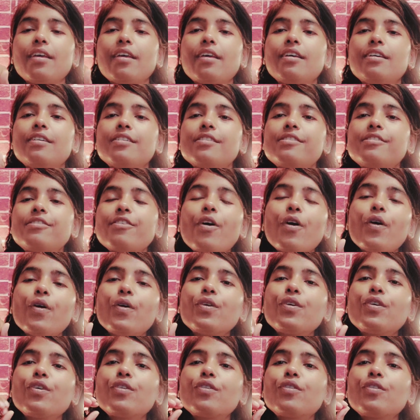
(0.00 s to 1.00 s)

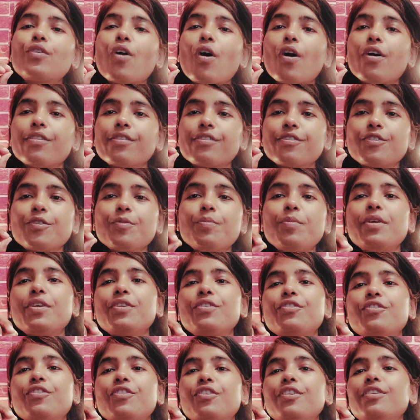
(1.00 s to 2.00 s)
So
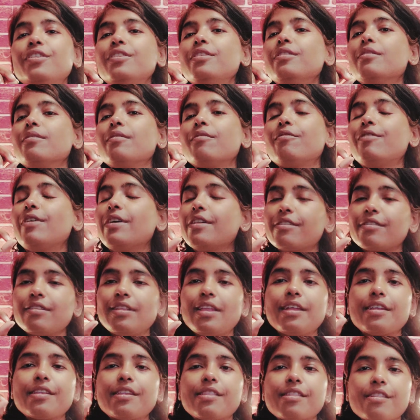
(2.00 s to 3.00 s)
constipation, first
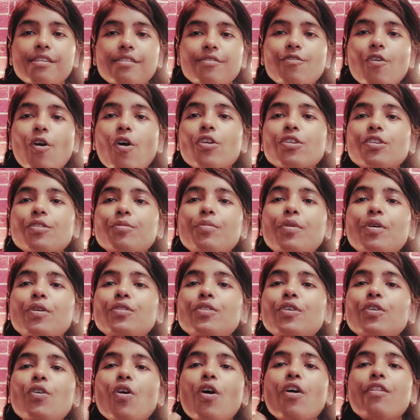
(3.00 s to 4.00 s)
let's talk about the
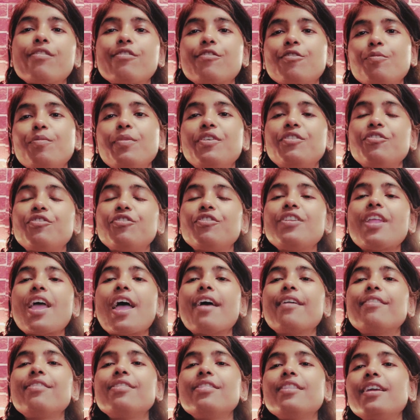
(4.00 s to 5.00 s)
constipation
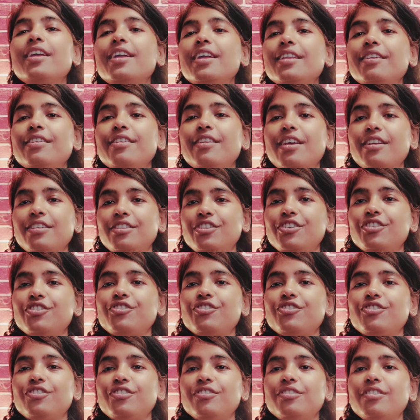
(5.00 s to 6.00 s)
and the
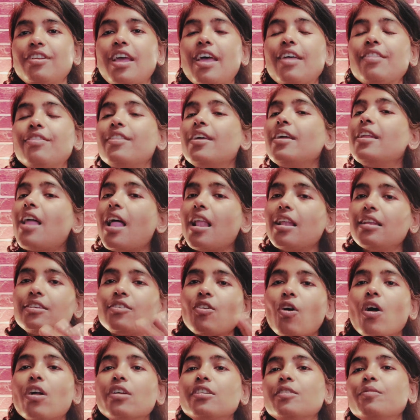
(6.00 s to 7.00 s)
indigestion. And then I'll
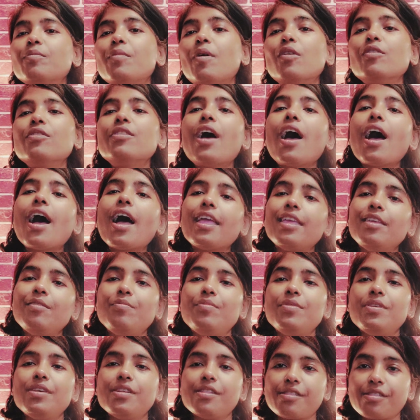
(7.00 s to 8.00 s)
talk about the
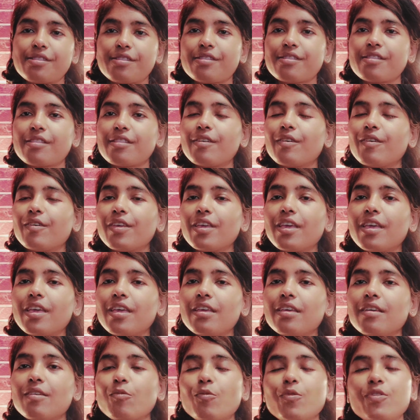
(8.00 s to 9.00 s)
IBS, okay,
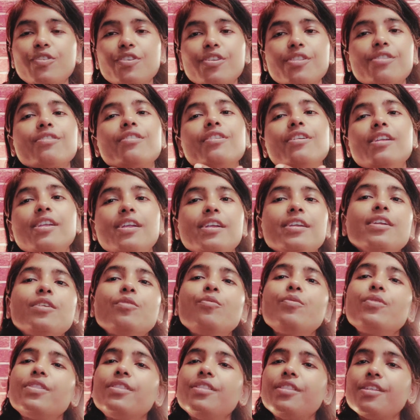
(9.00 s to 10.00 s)
which is related
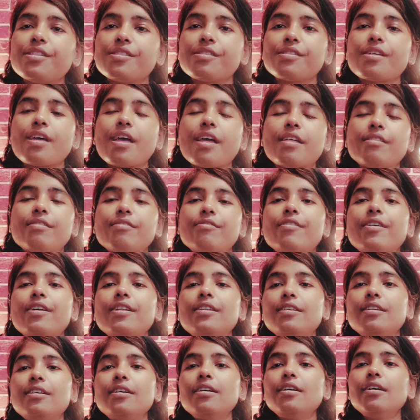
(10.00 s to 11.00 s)
with this as
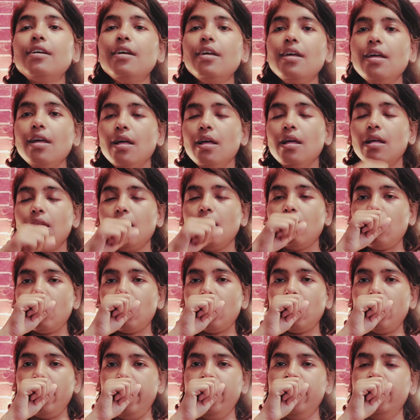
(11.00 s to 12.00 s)

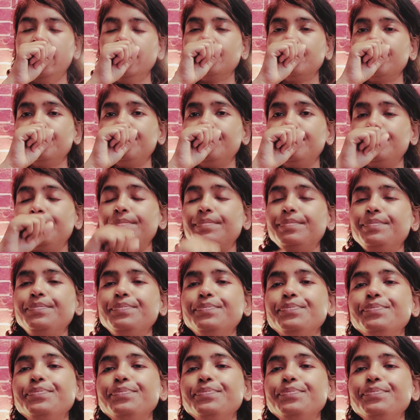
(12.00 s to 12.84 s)
well.